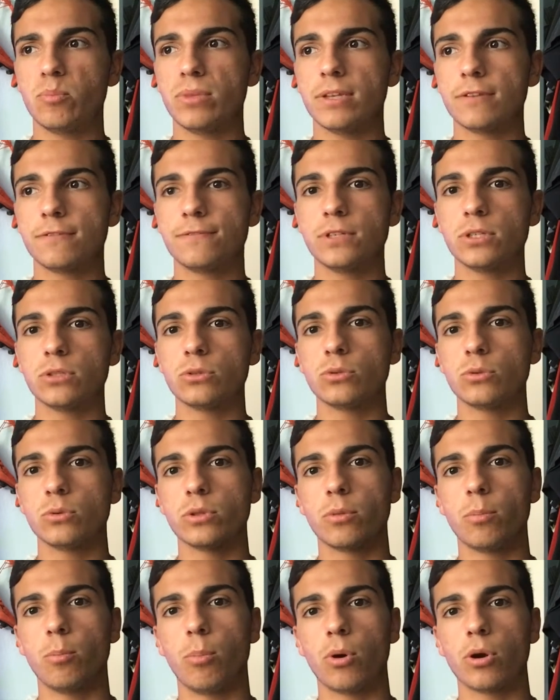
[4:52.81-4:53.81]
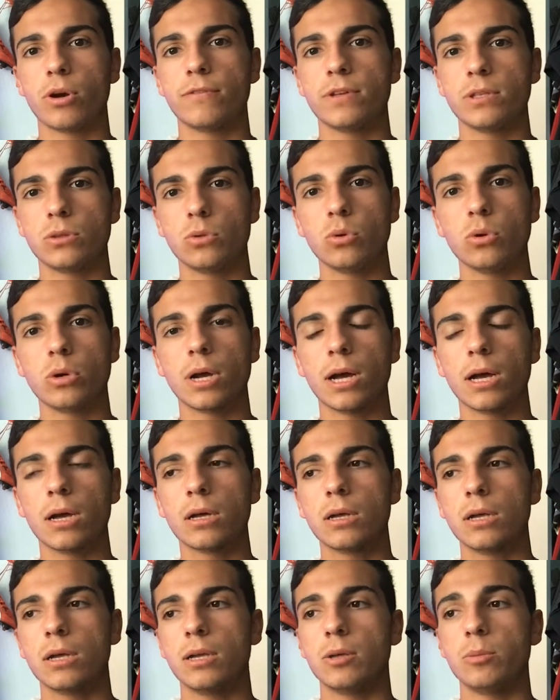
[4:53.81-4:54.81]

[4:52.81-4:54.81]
midfield with Bonaventura,